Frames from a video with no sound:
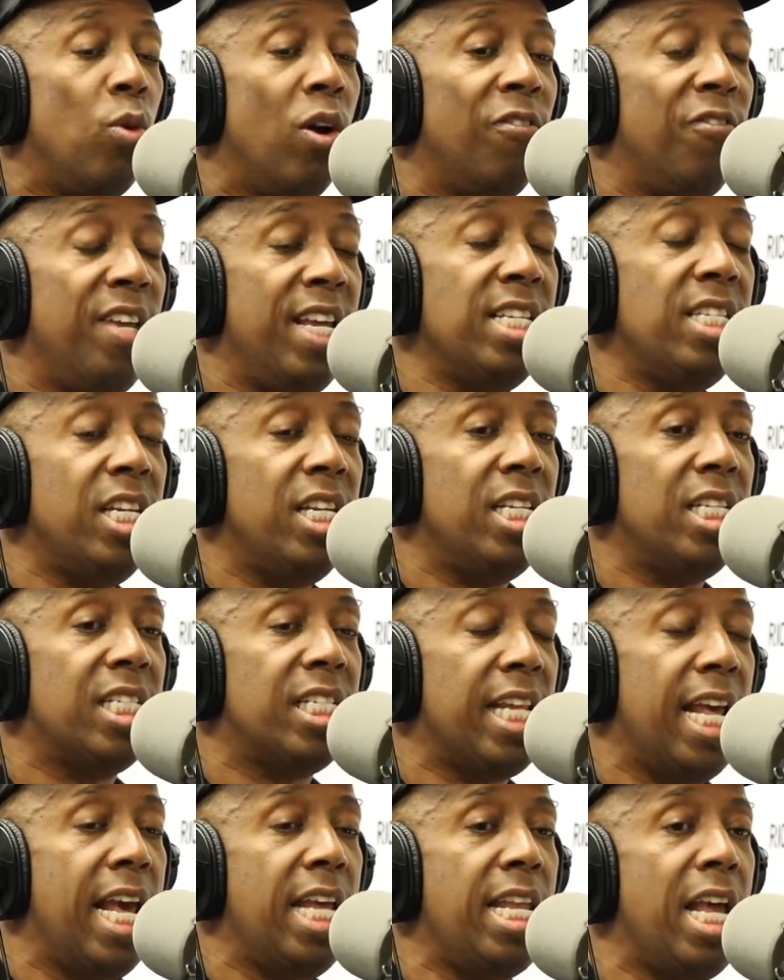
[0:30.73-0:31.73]
Well, Vincent
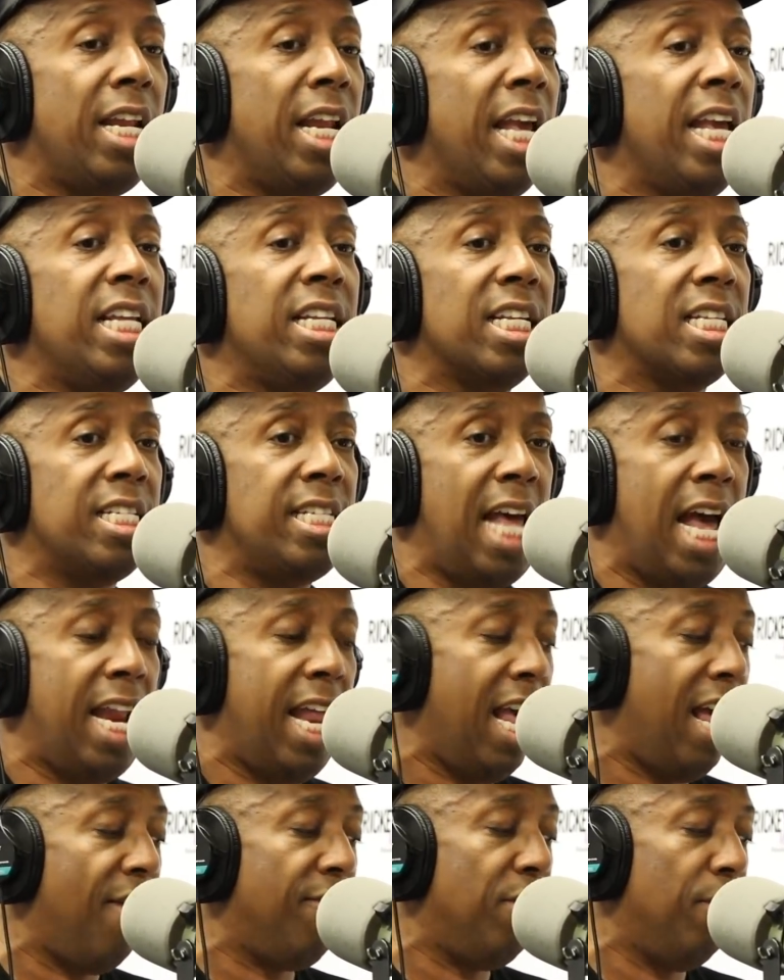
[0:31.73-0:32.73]
is saying y'all that he does
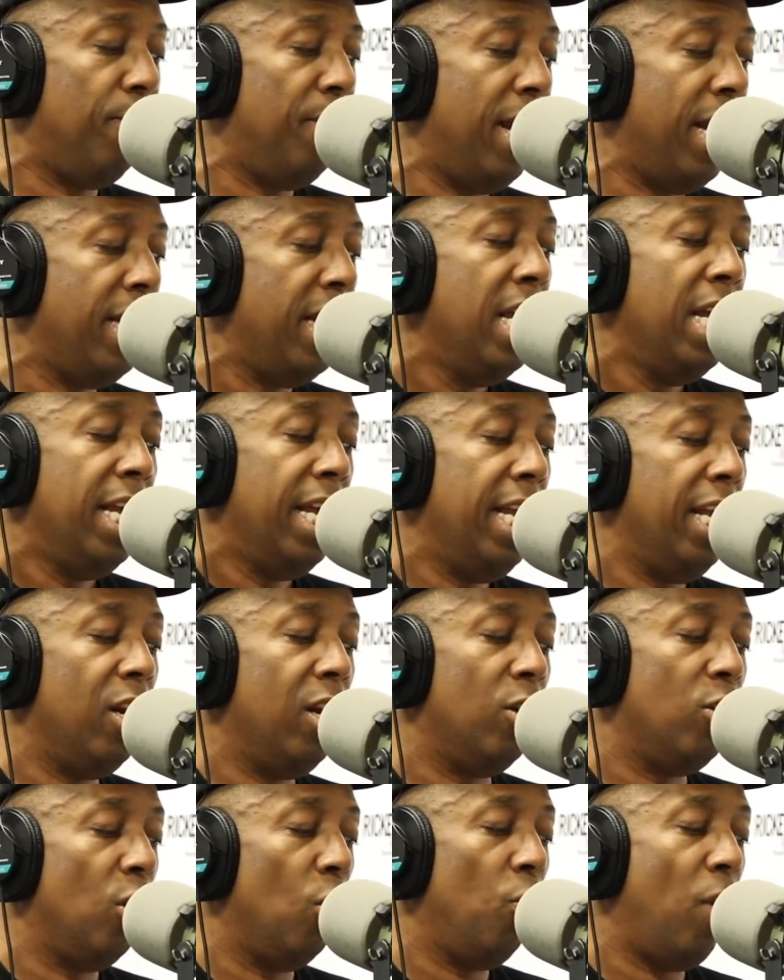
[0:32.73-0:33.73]
not have the money. He
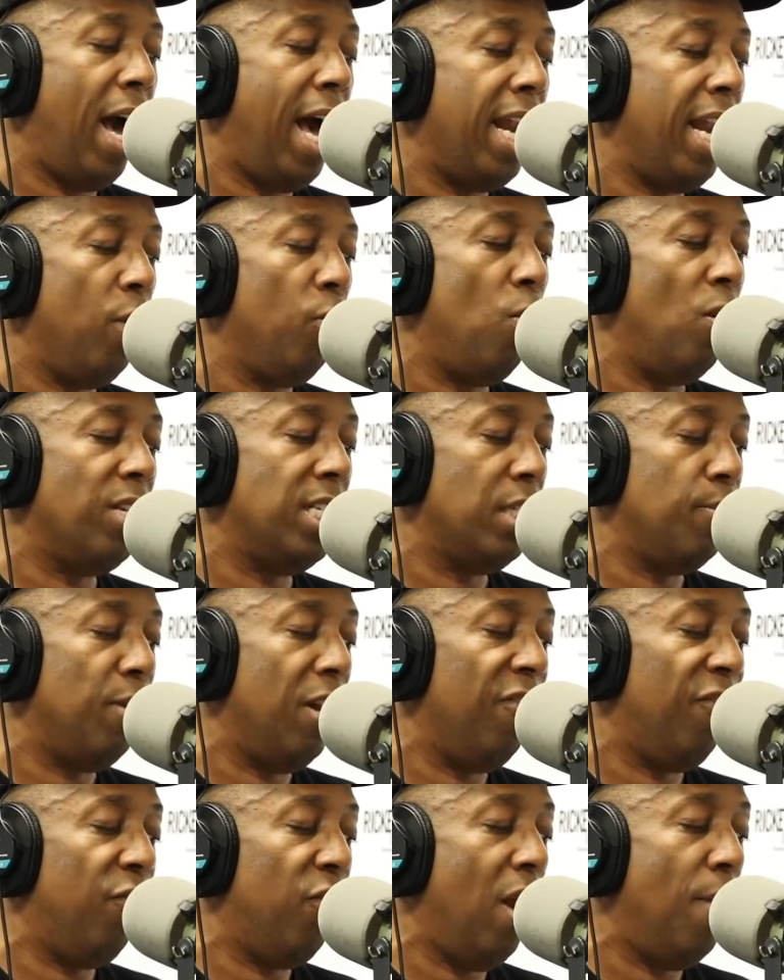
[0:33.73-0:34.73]
don't know why they want this
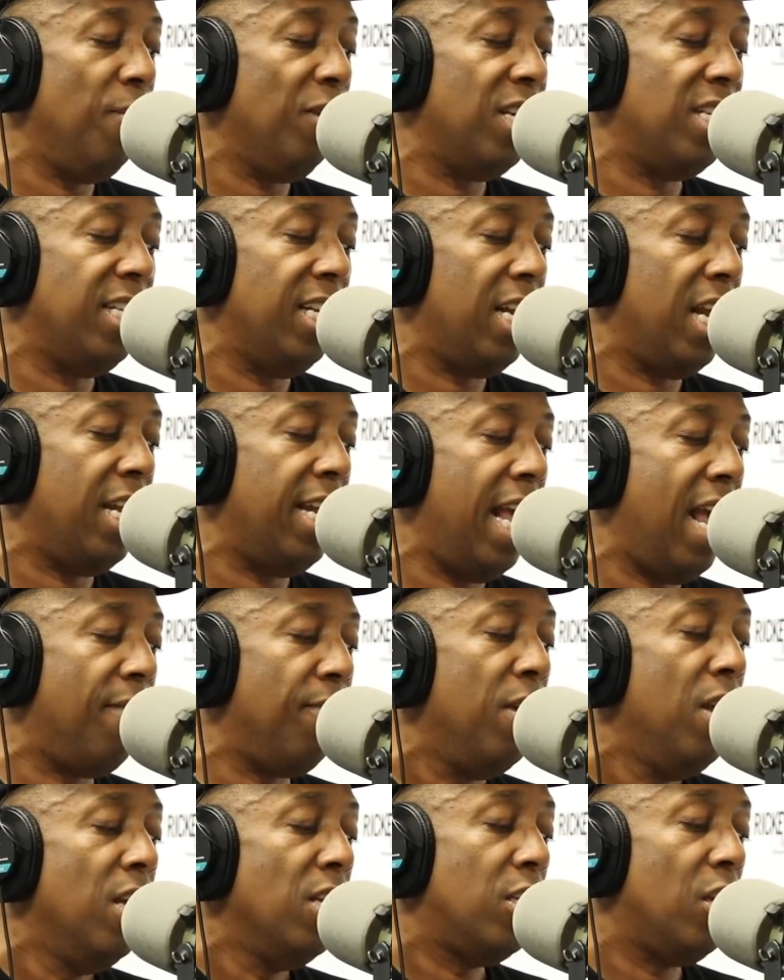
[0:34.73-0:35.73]
money from him because he doesn't
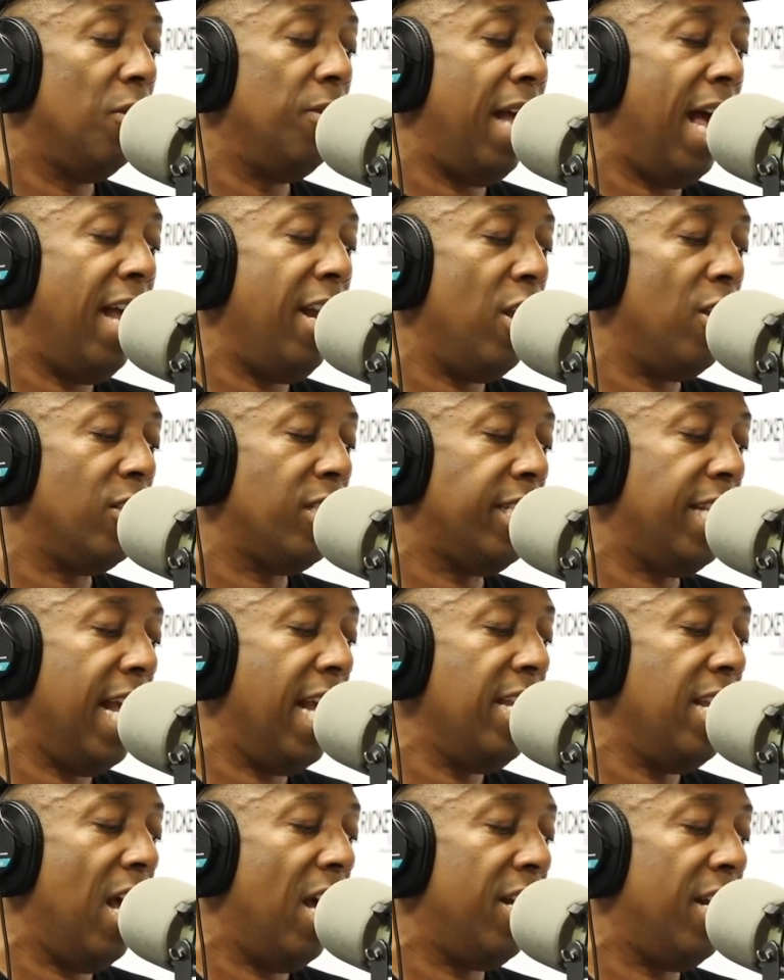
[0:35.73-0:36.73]
have it. So now they're
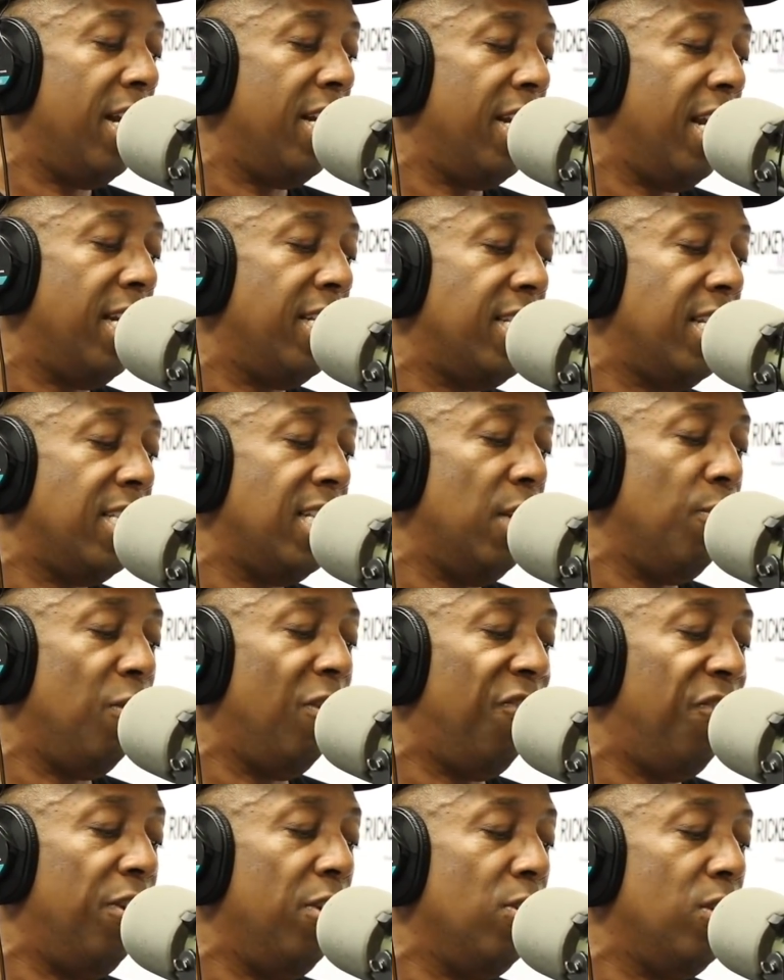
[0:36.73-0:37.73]
saying y'all that, they, since he
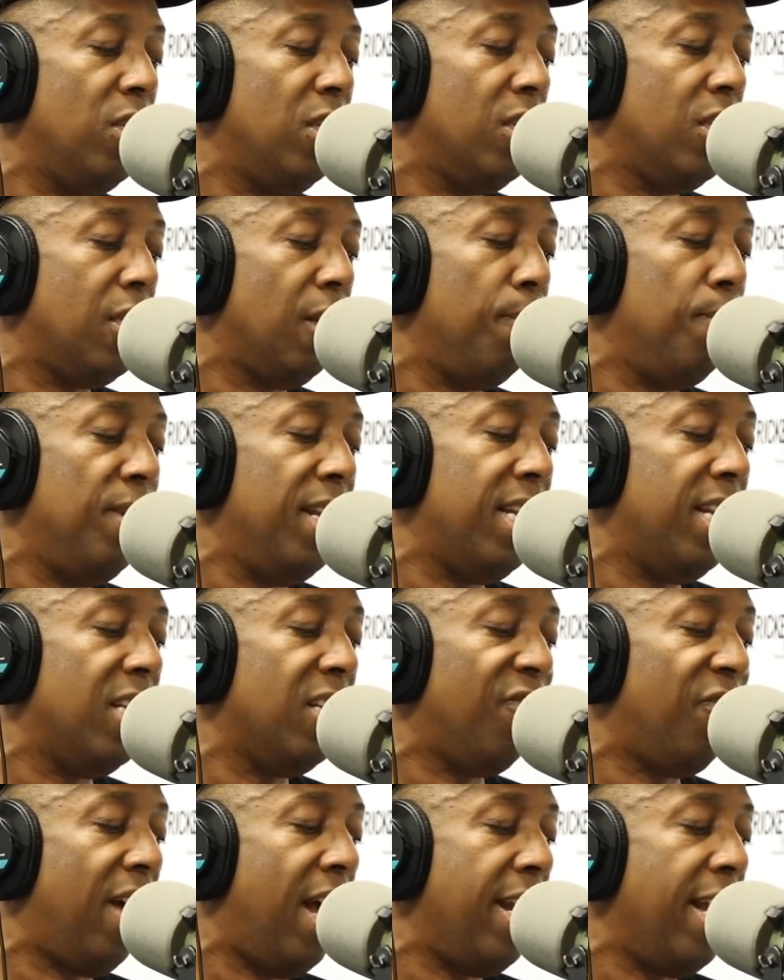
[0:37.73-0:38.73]
refused to submit
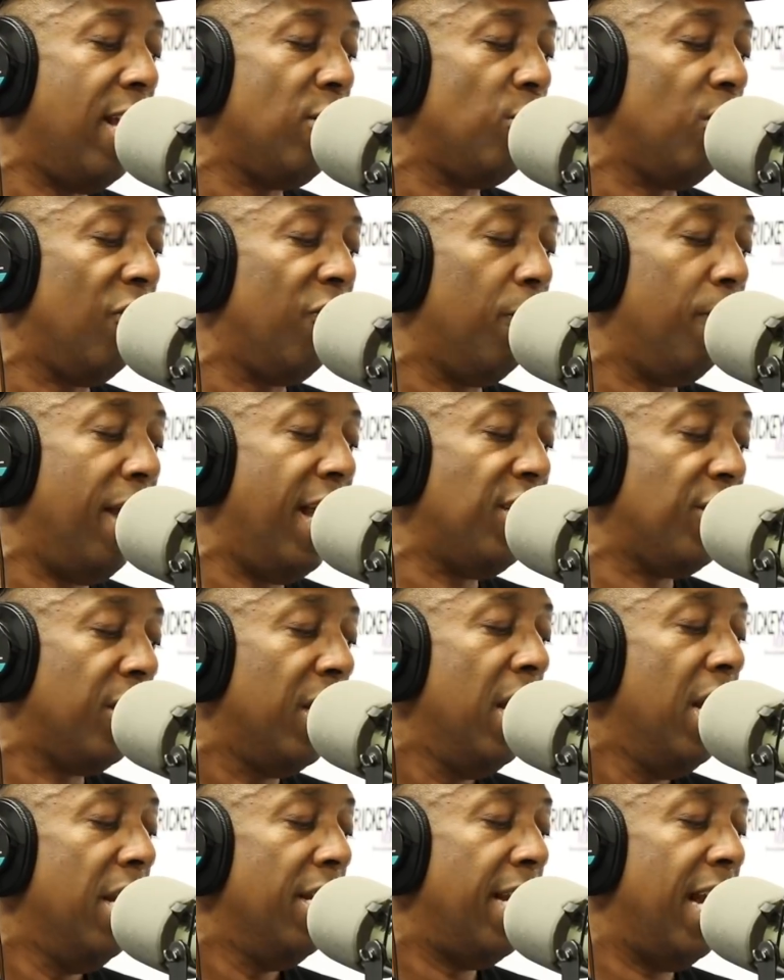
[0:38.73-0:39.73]
his financial information,
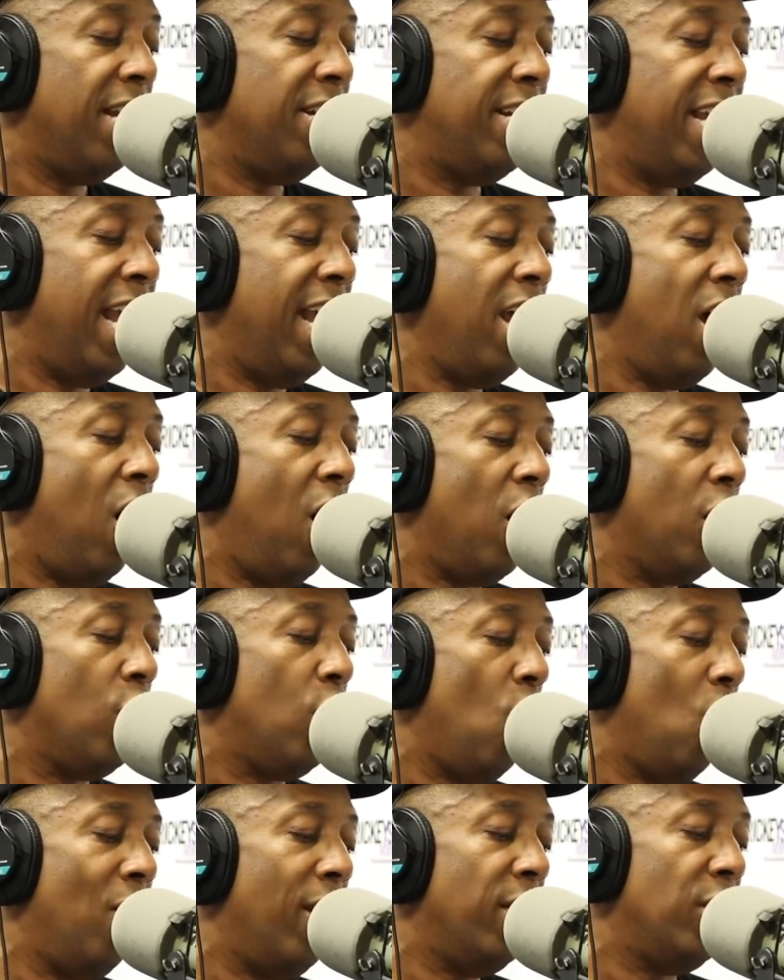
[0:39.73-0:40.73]
that they are
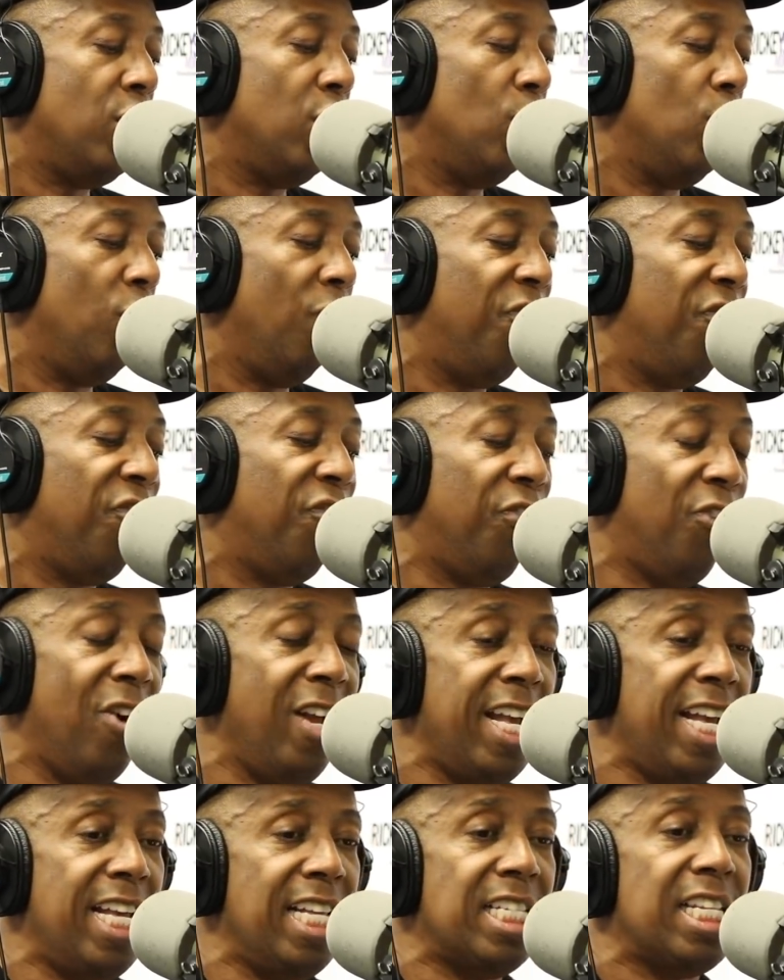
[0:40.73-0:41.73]
going to
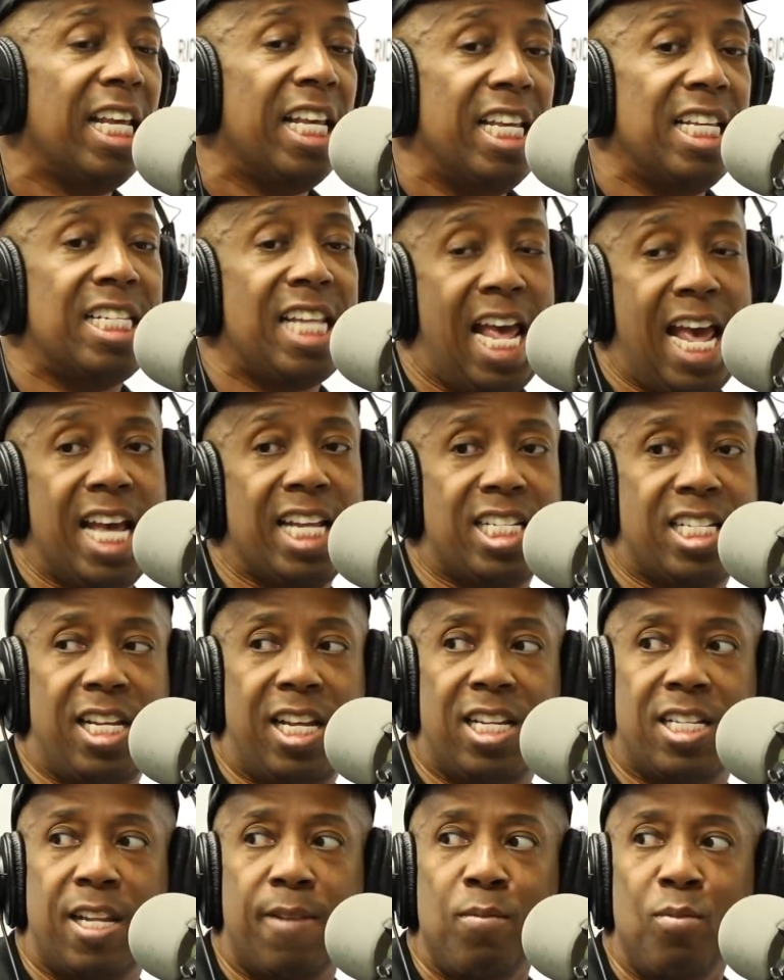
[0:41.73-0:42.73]
freeze his
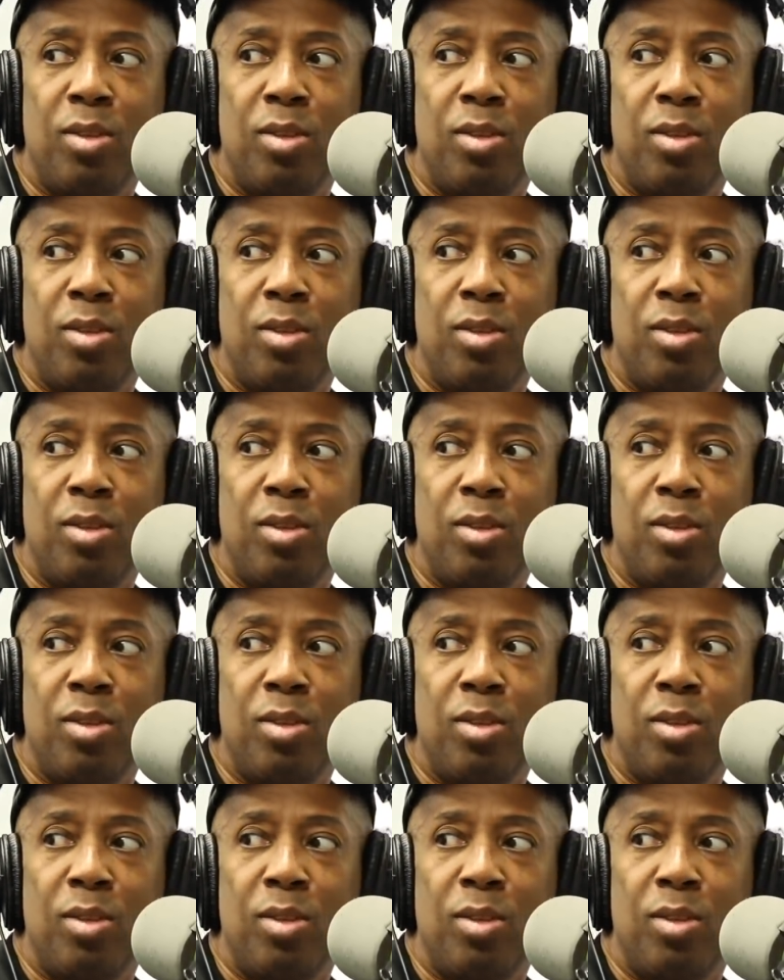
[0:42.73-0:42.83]
access.